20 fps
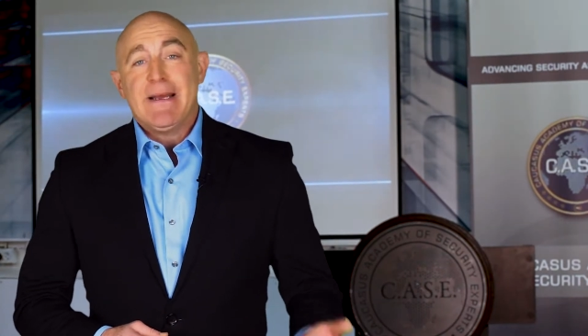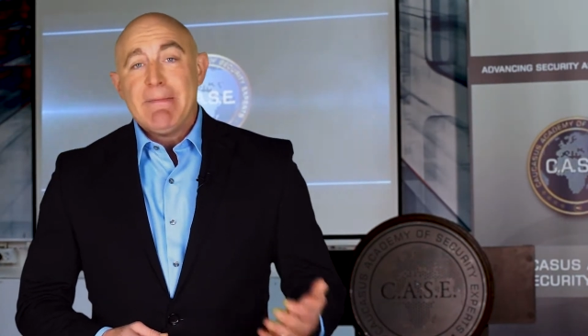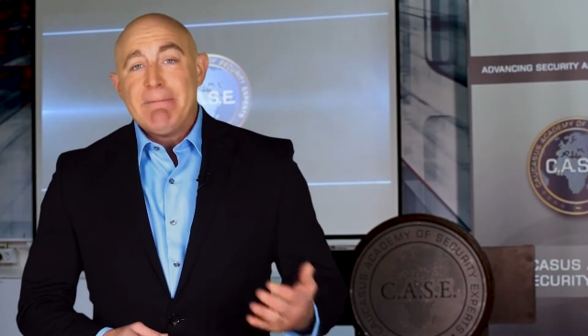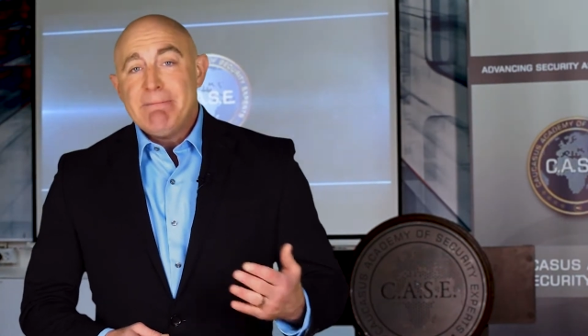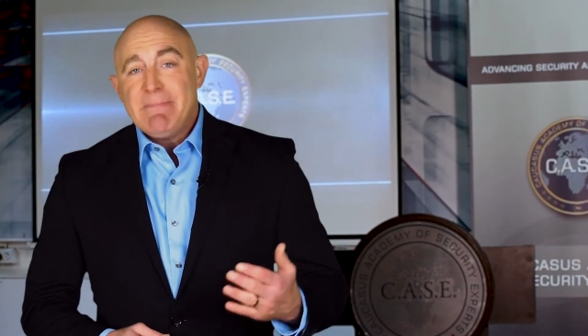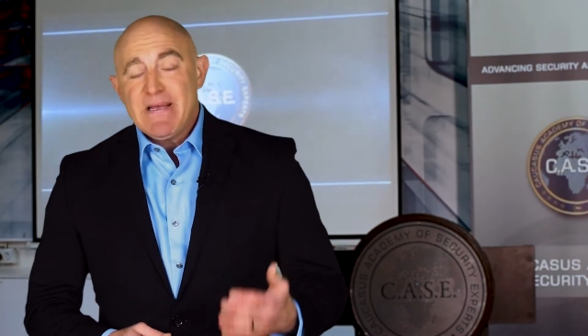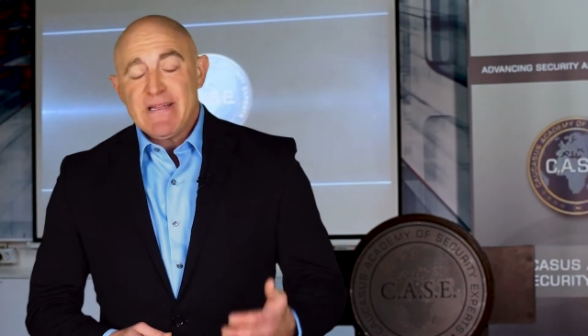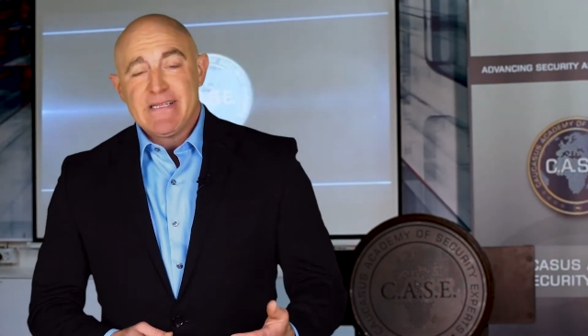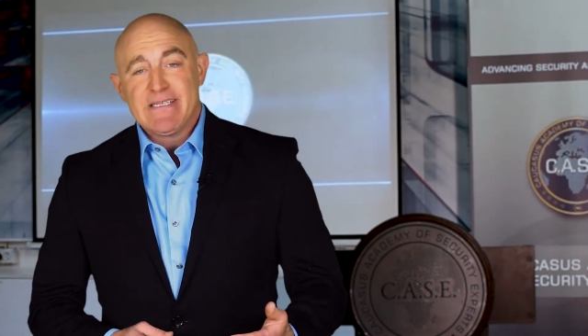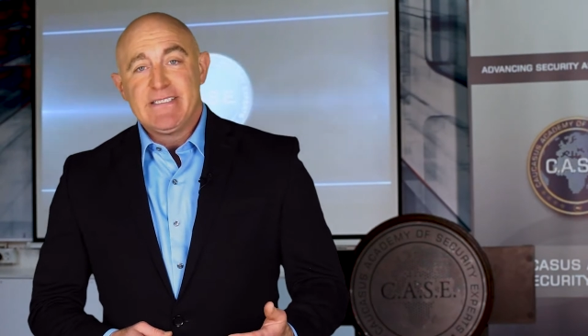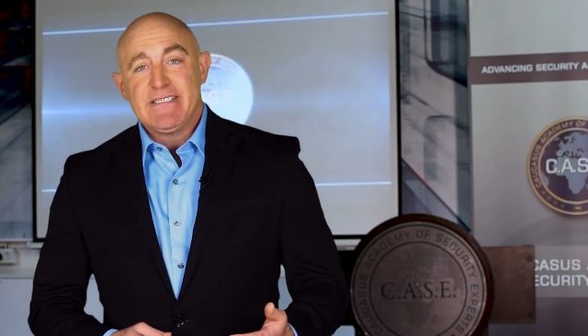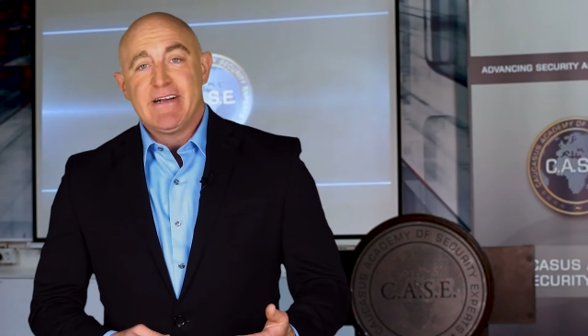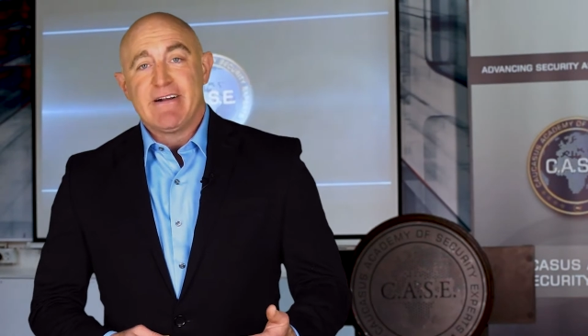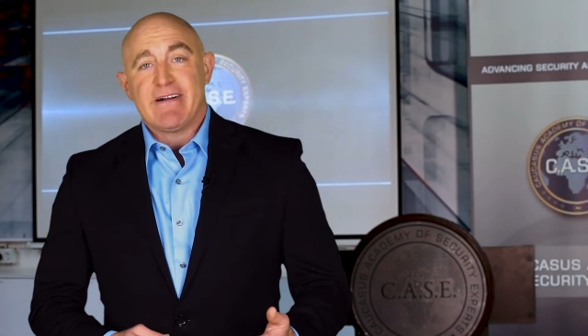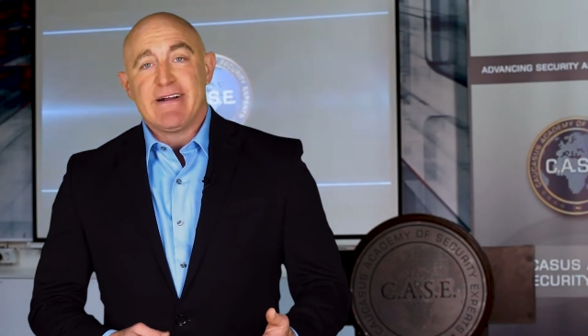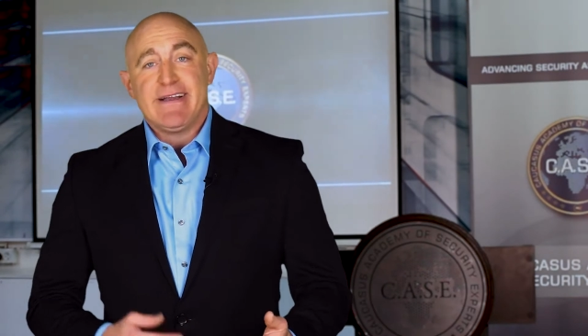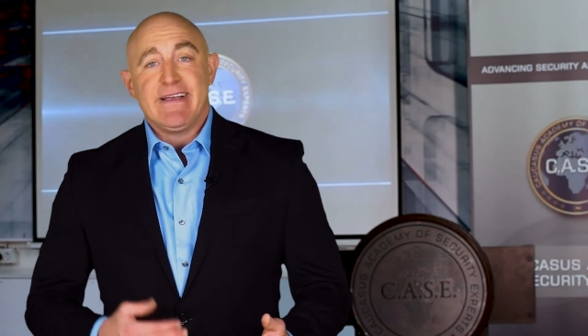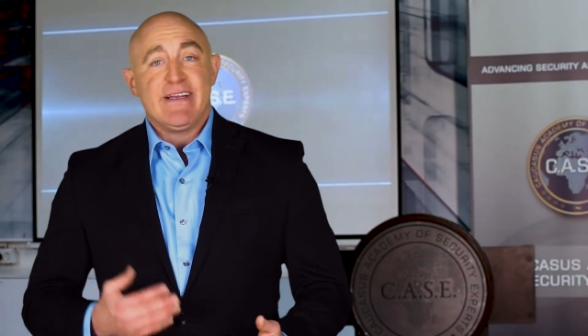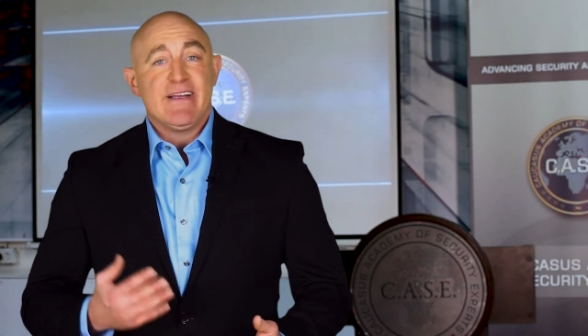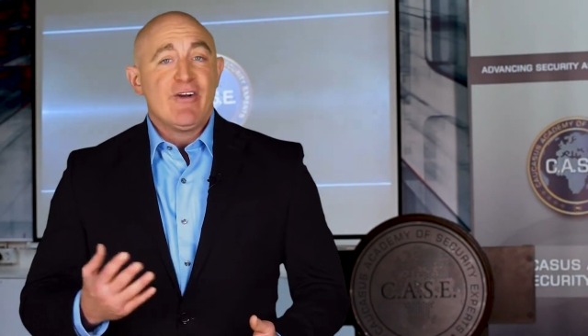
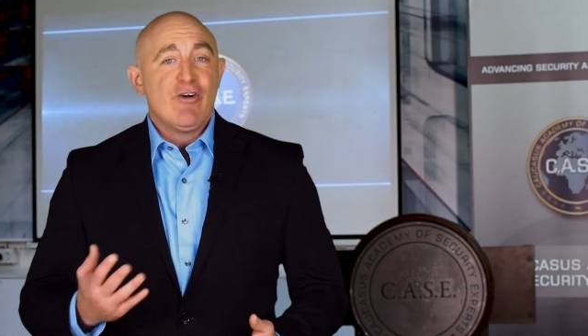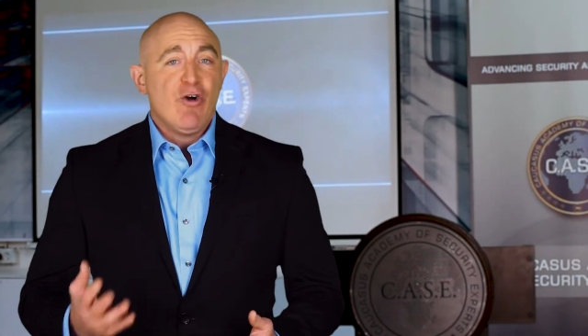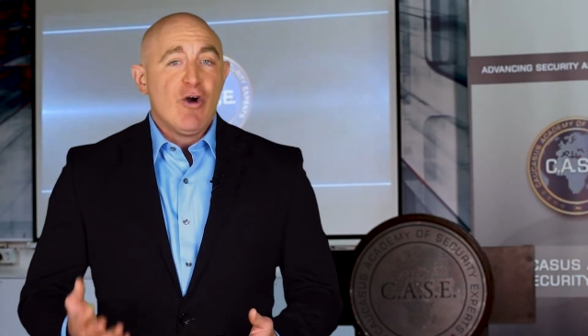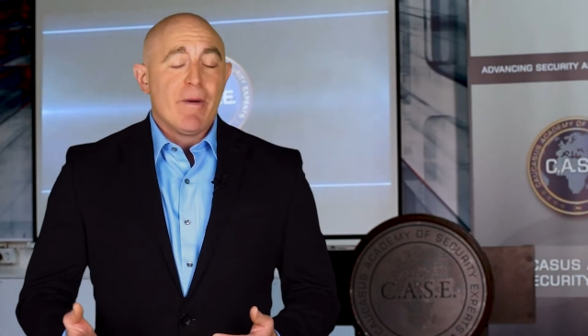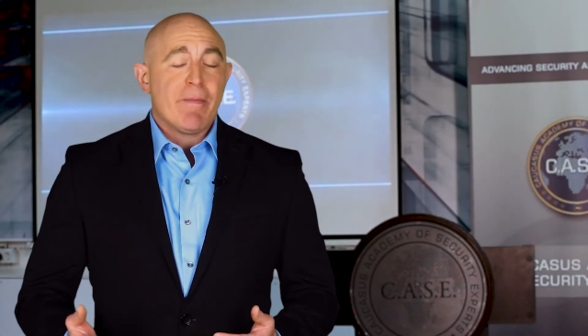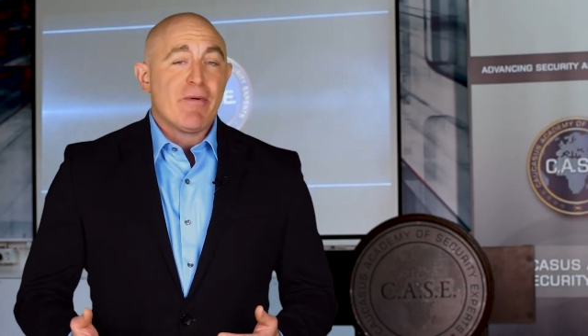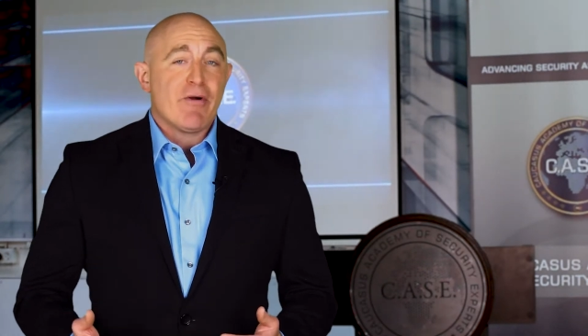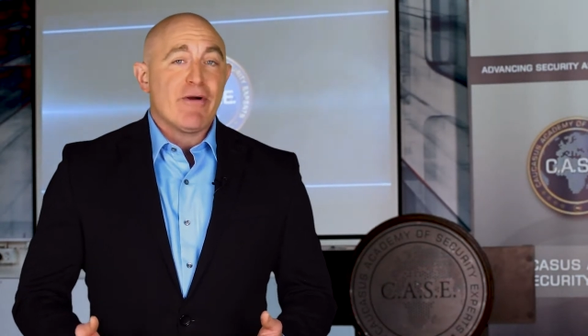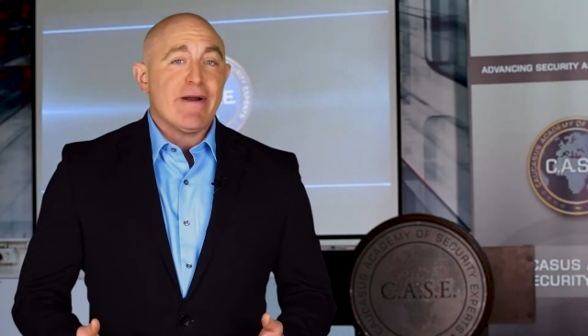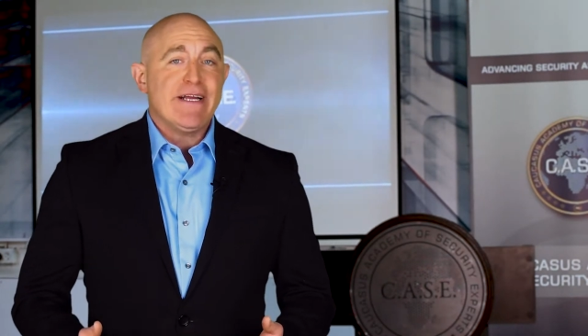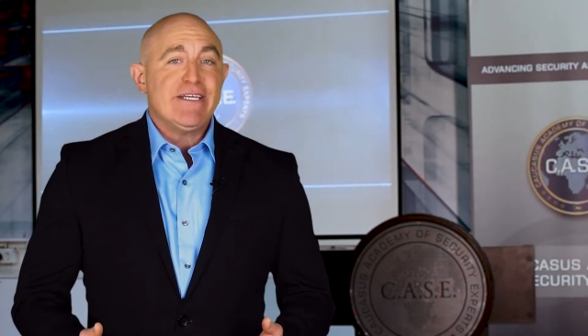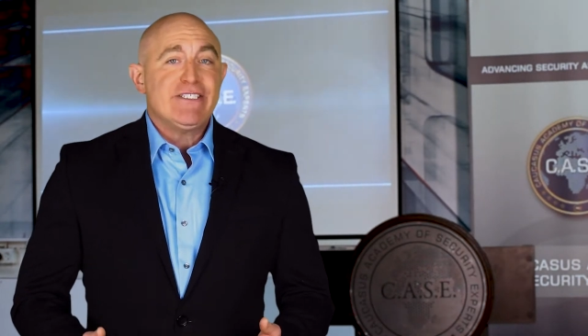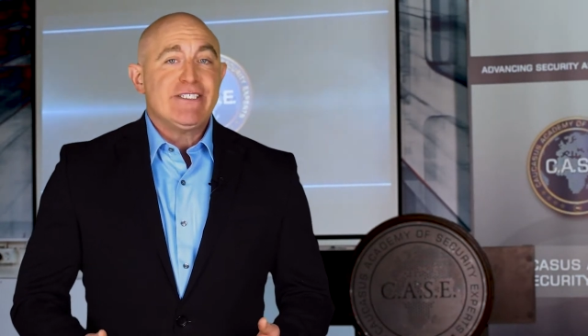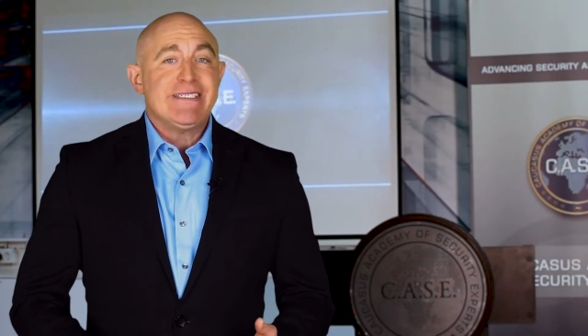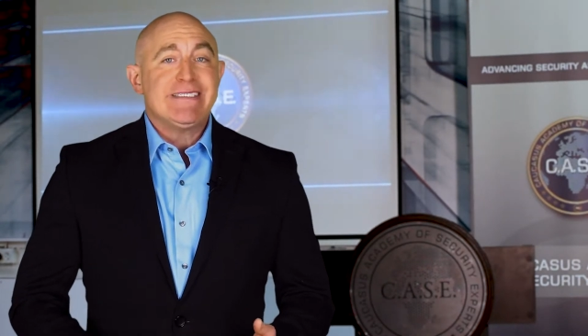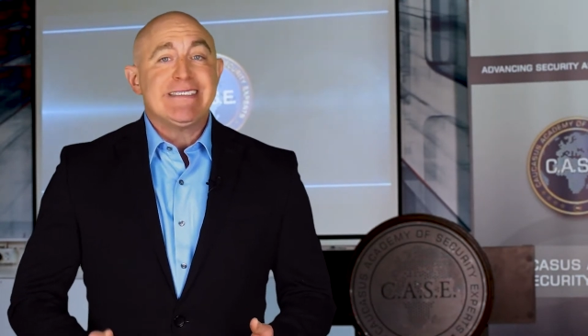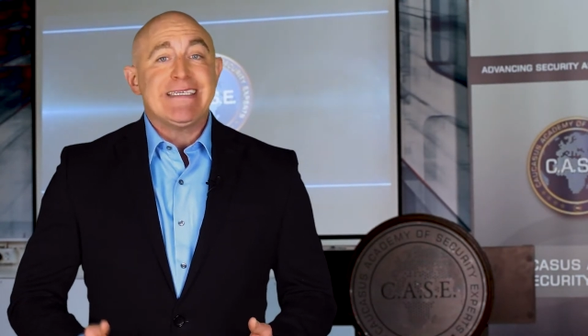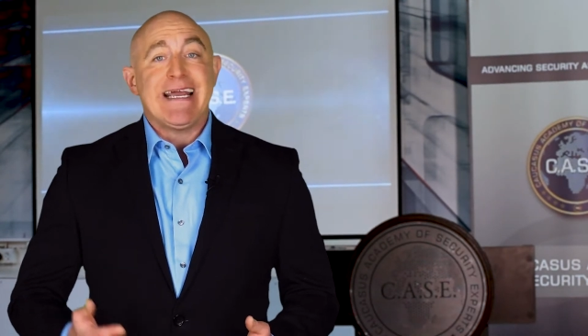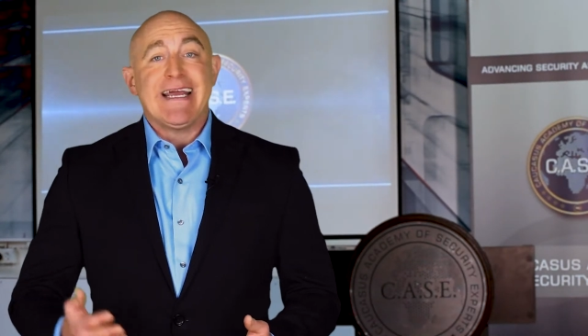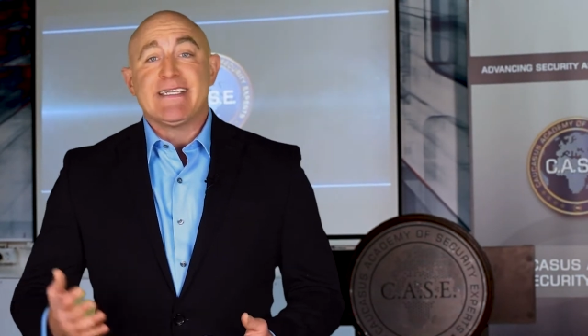military,
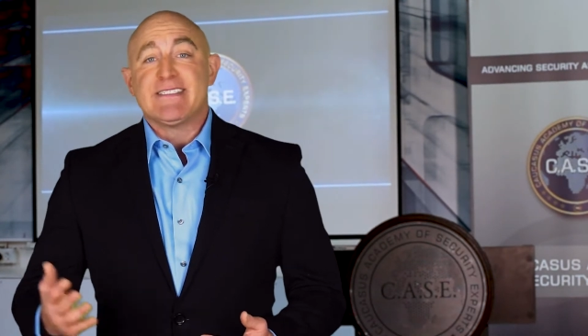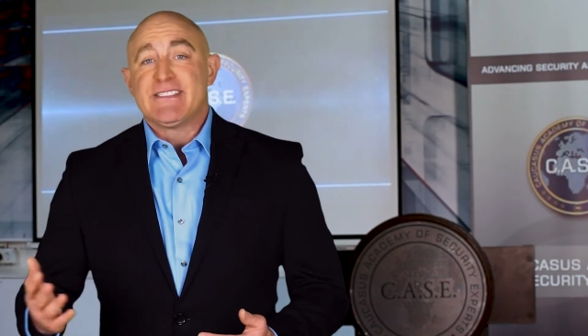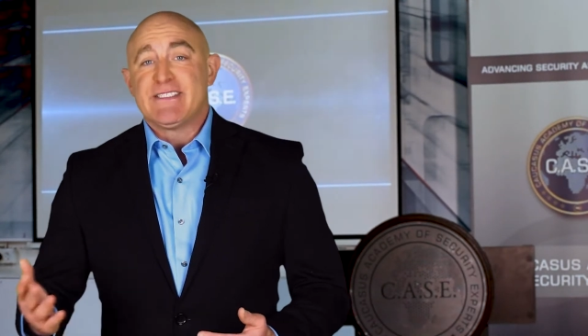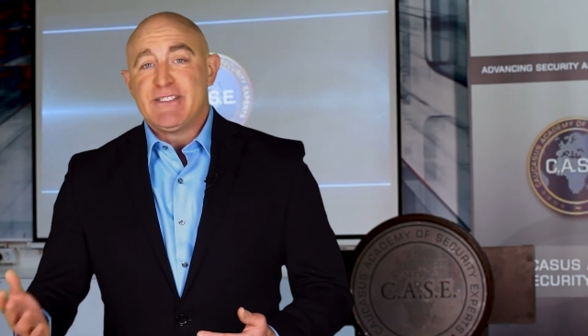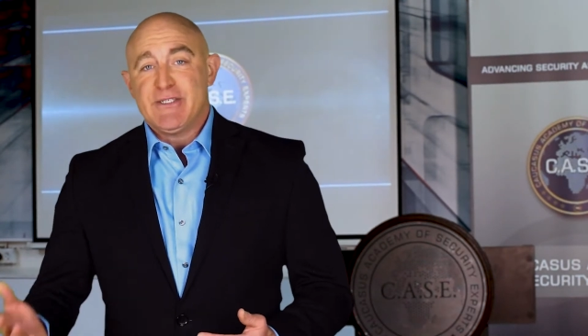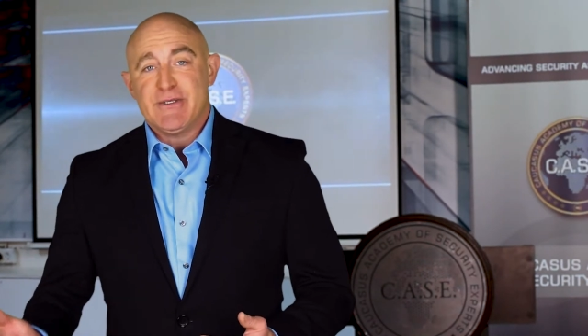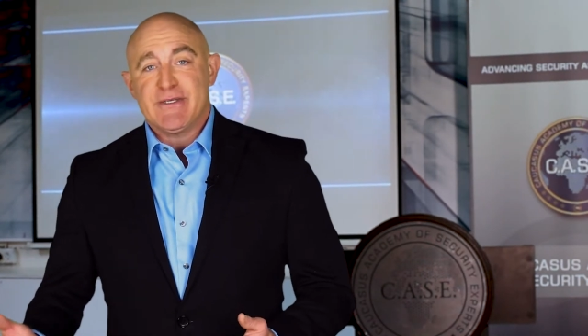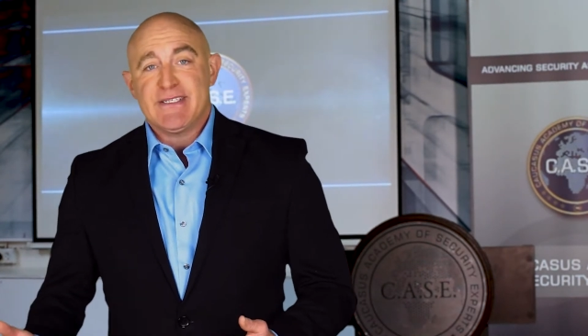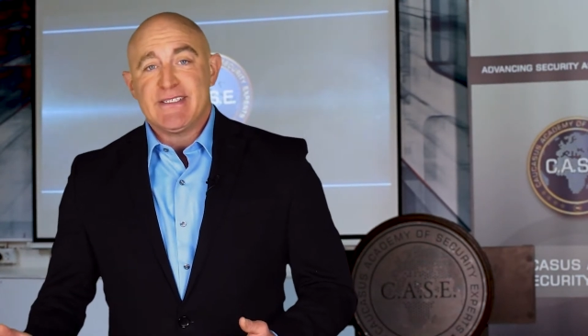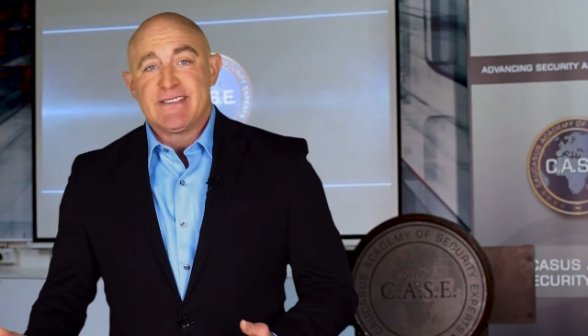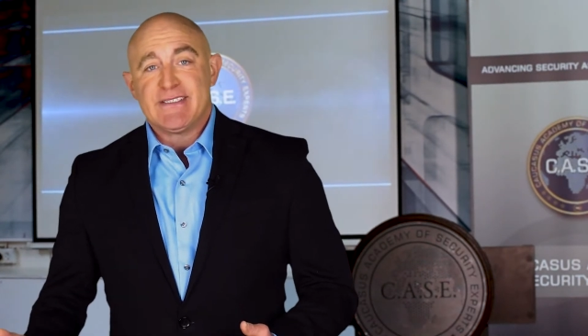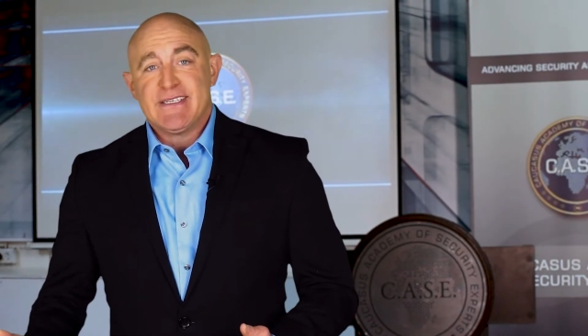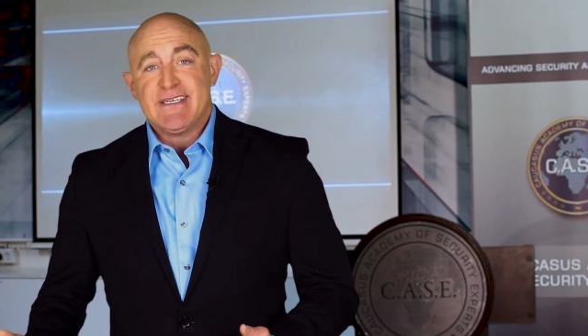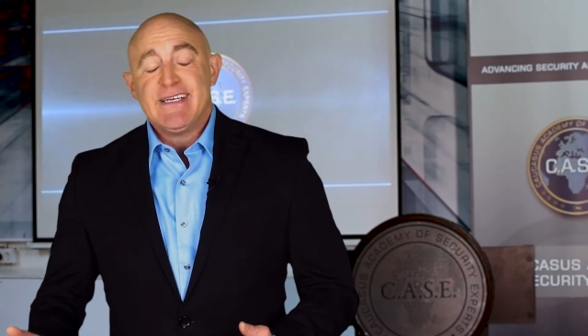corporations, and students,